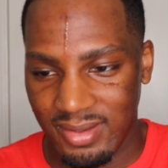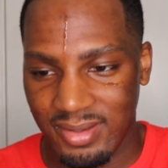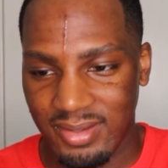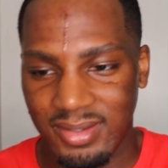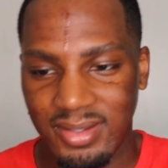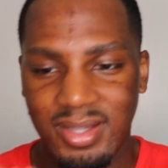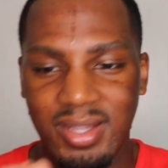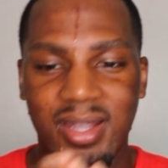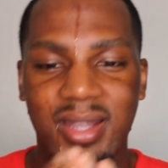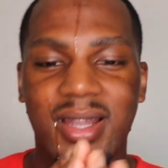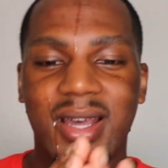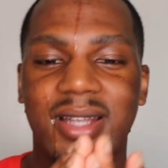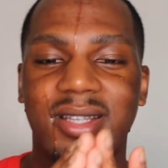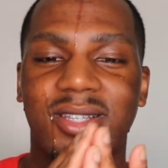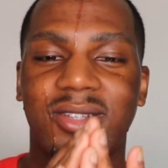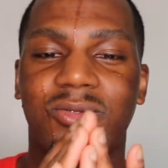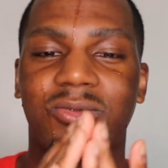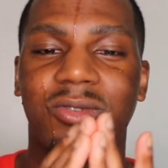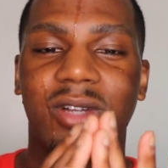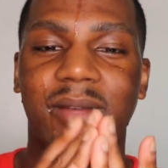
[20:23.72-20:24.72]
Then I
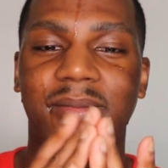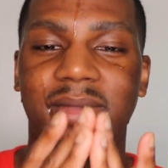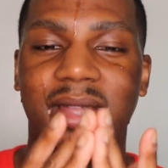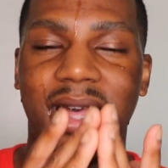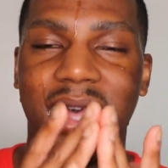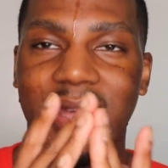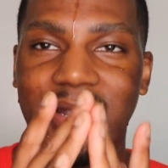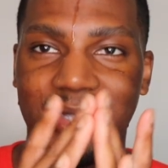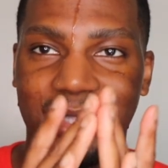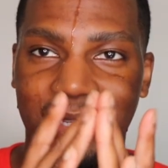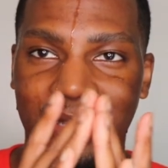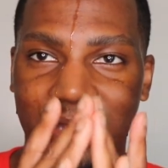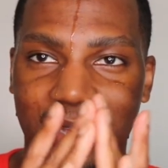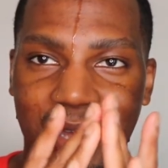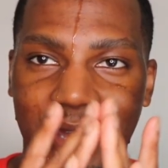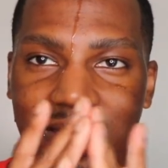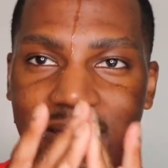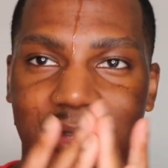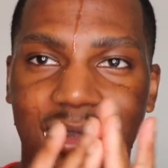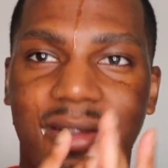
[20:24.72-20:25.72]
just rub that
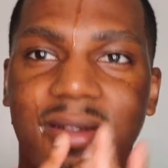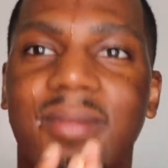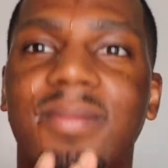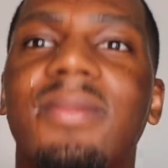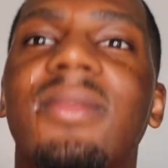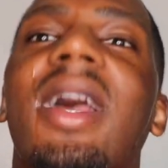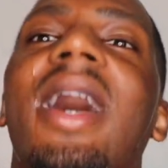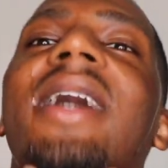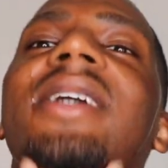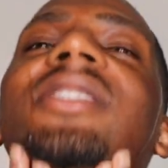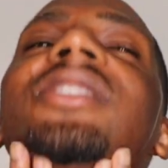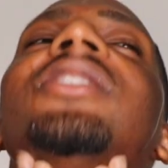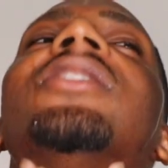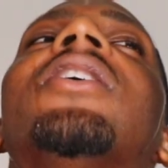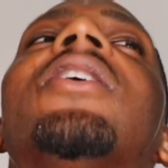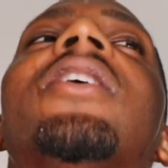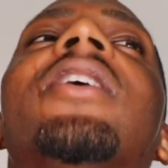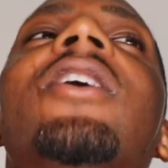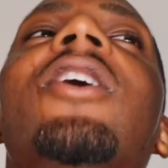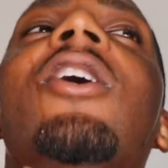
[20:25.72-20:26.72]
together. I
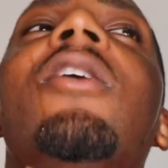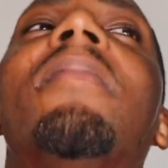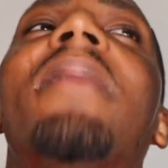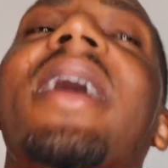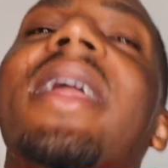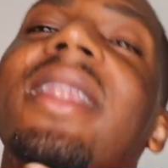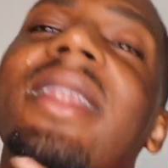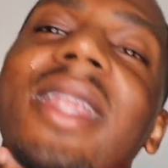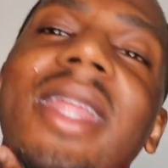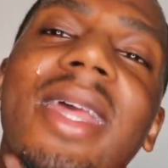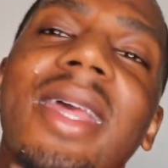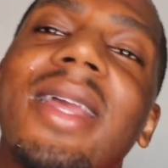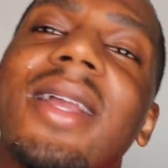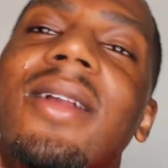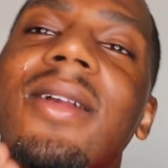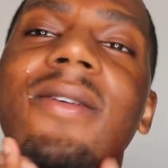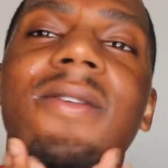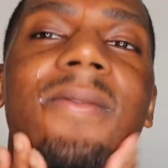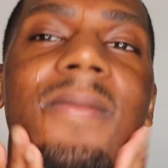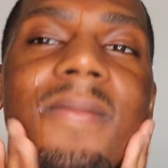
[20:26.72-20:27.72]
start on my neck.